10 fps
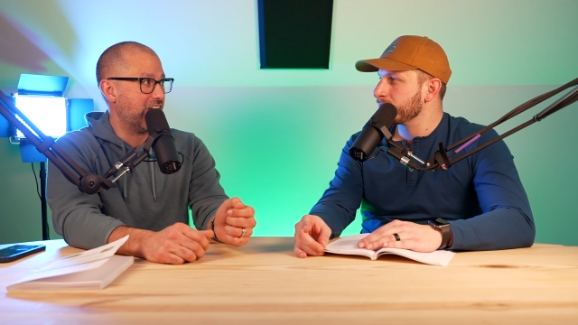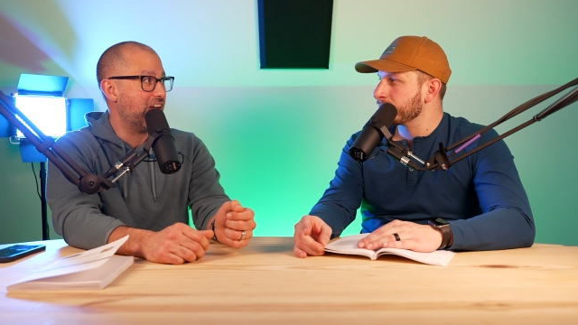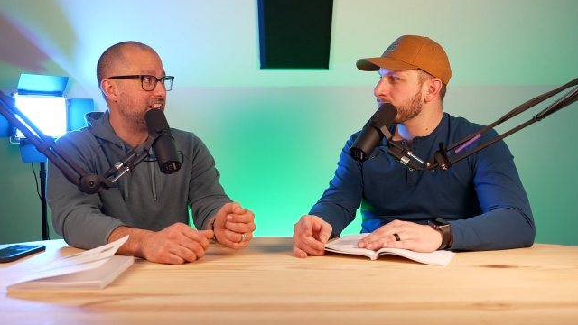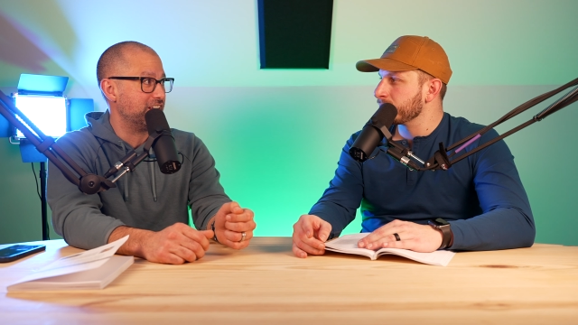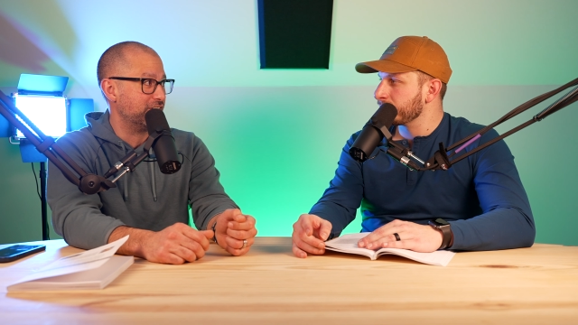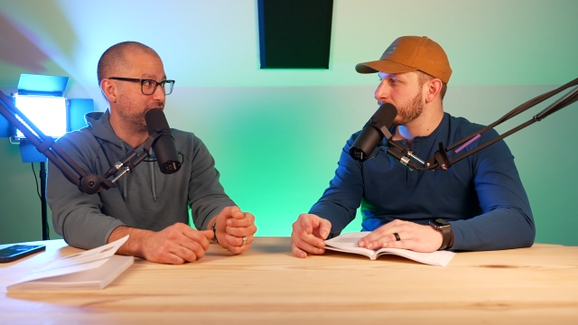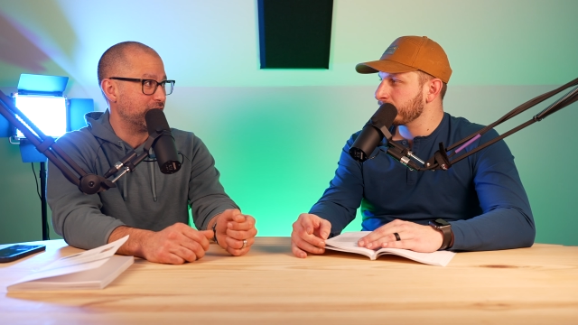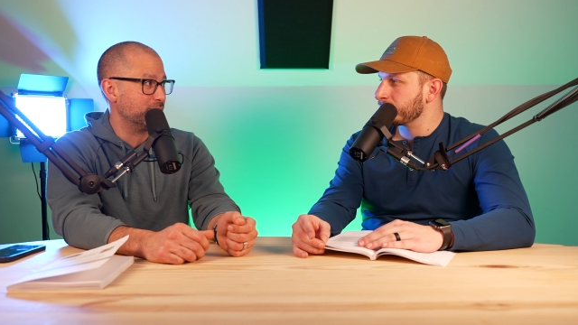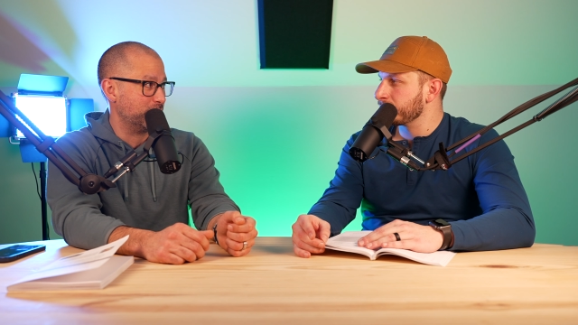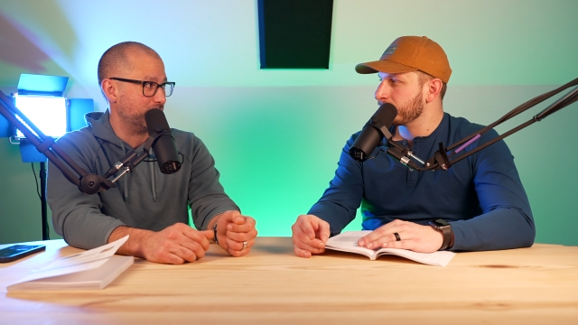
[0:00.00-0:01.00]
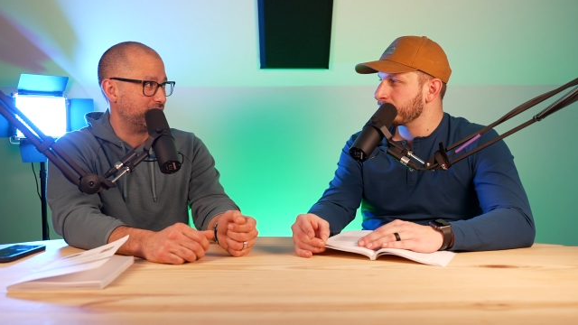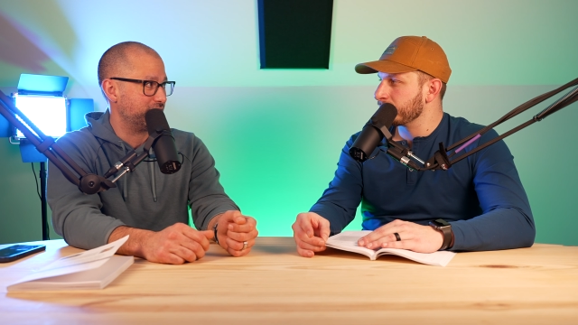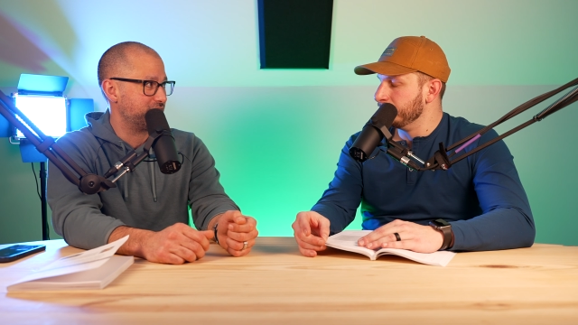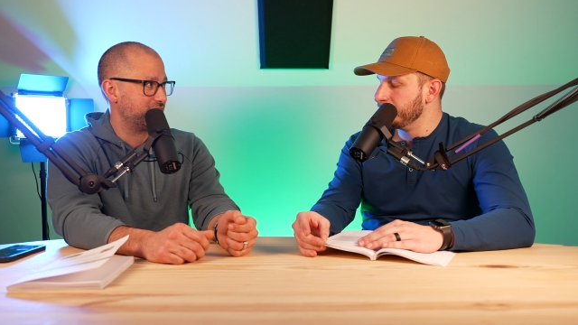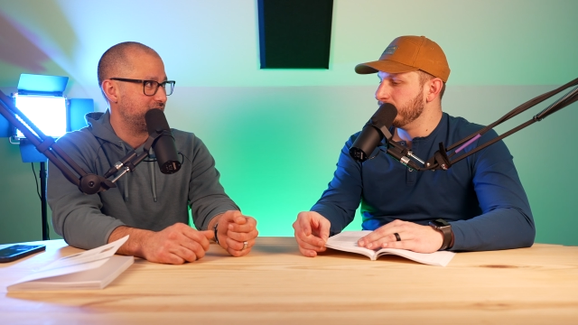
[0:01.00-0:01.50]
Speaker 1: any of their
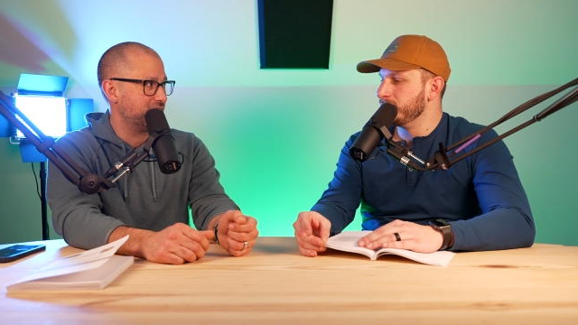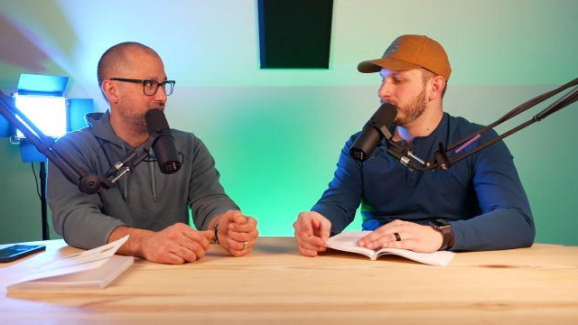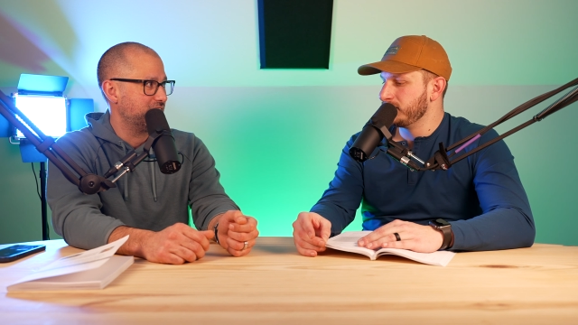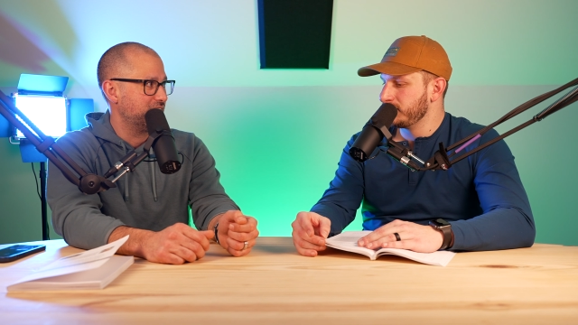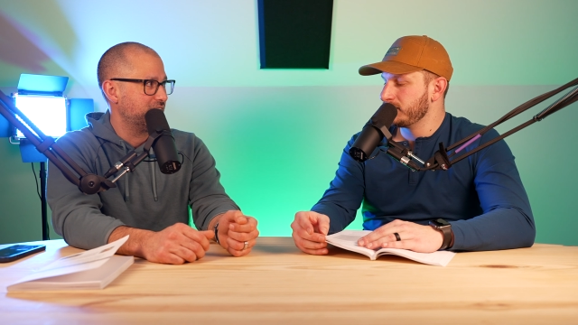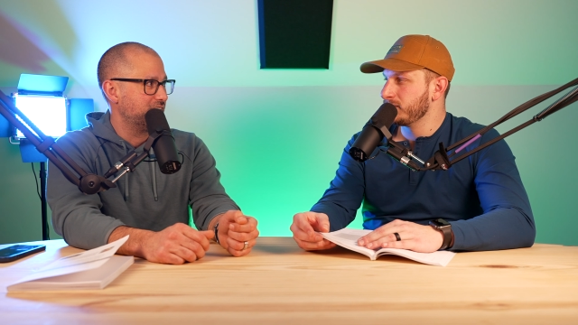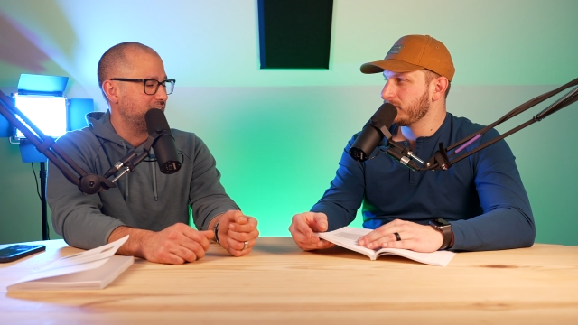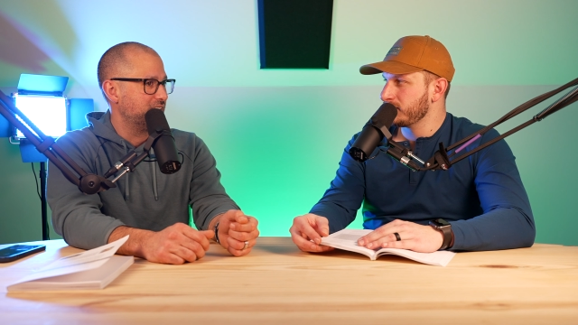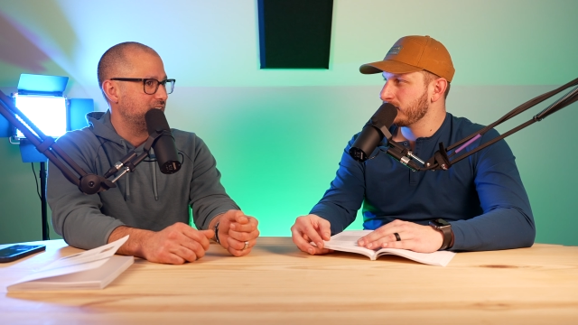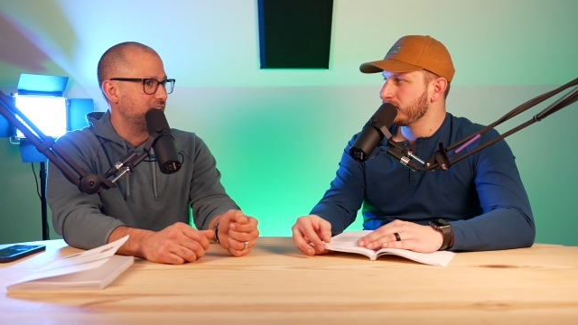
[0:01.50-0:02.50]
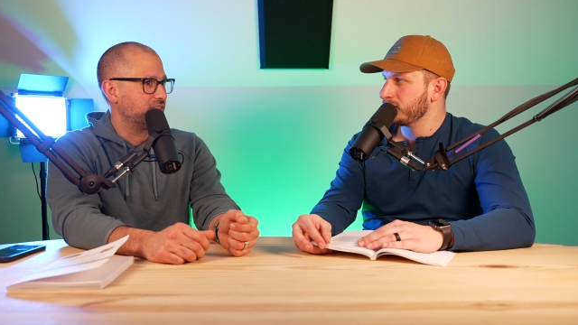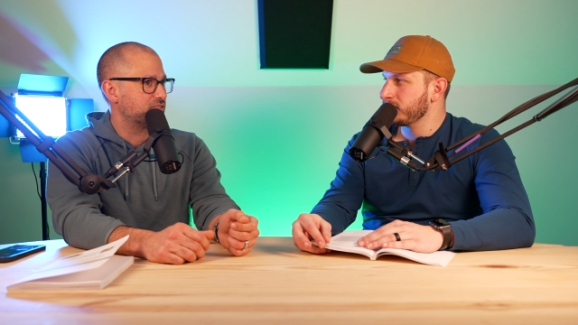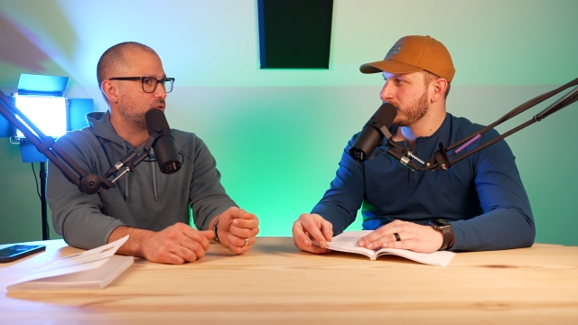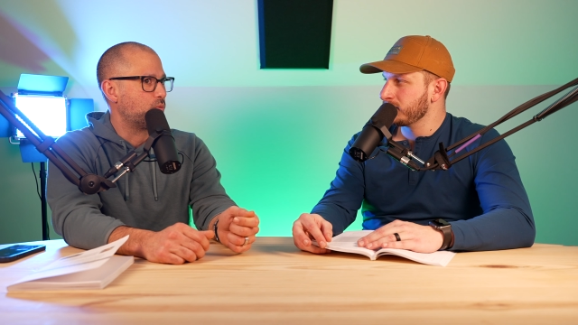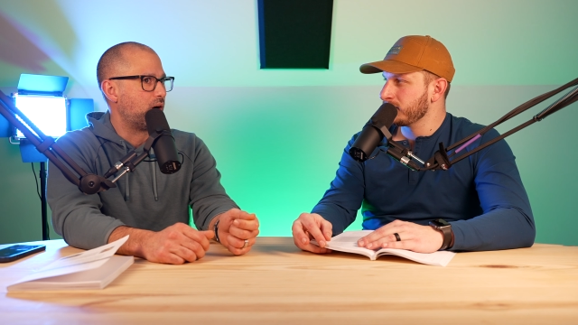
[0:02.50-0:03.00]
motives. Mm-hmm.
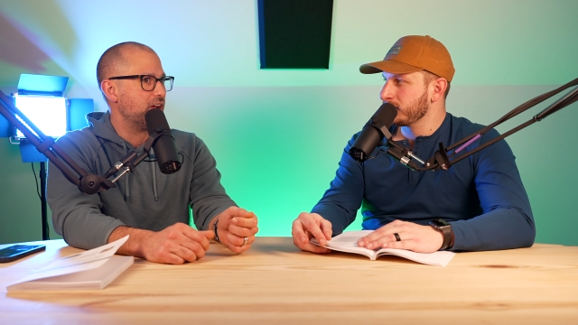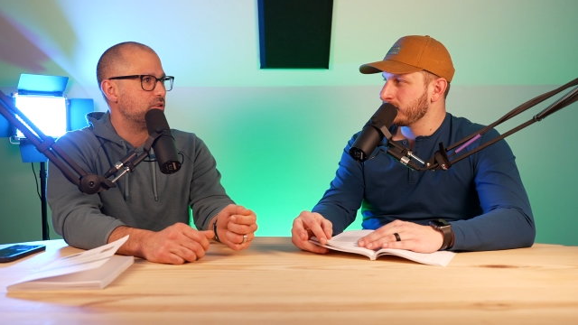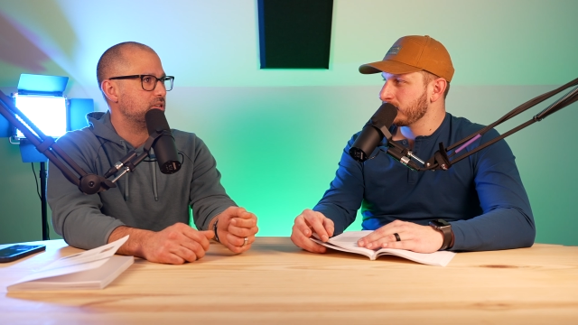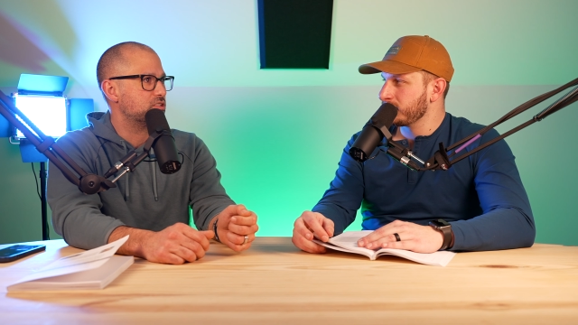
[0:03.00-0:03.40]
So why are we